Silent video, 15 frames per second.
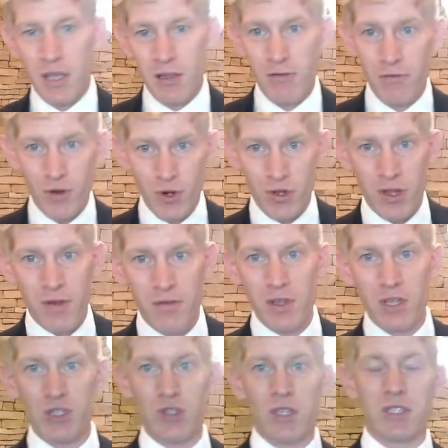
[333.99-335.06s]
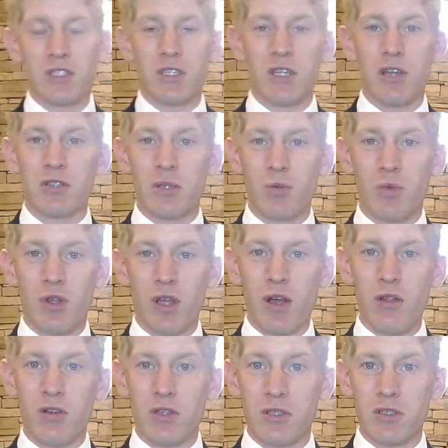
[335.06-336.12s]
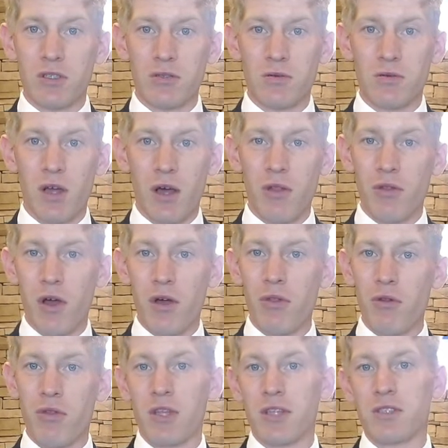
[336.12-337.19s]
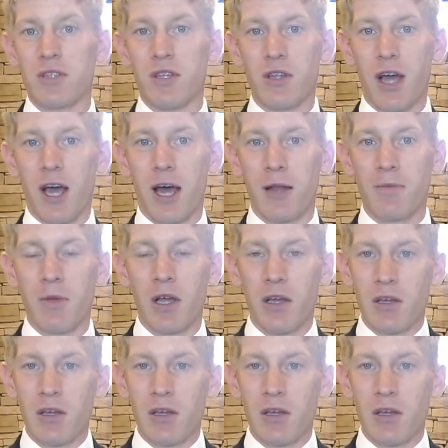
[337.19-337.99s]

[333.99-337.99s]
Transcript: in fearing, loving, and trusting at something others, other, other things than God.